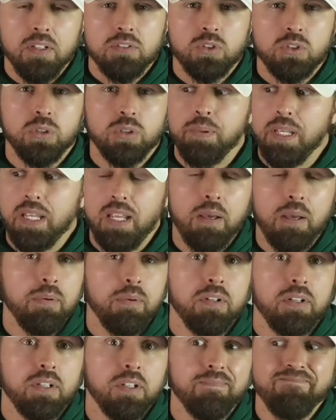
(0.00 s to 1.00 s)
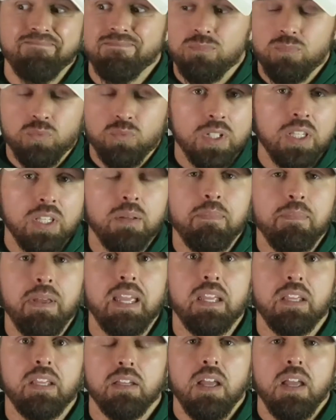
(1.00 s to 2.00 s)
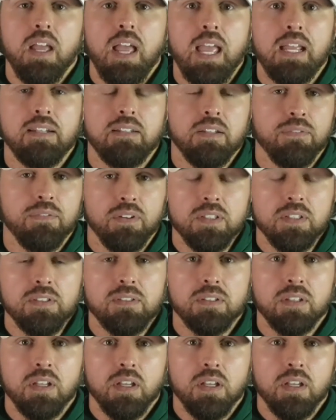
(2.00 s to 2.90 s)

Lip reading: to being able to really make a difference.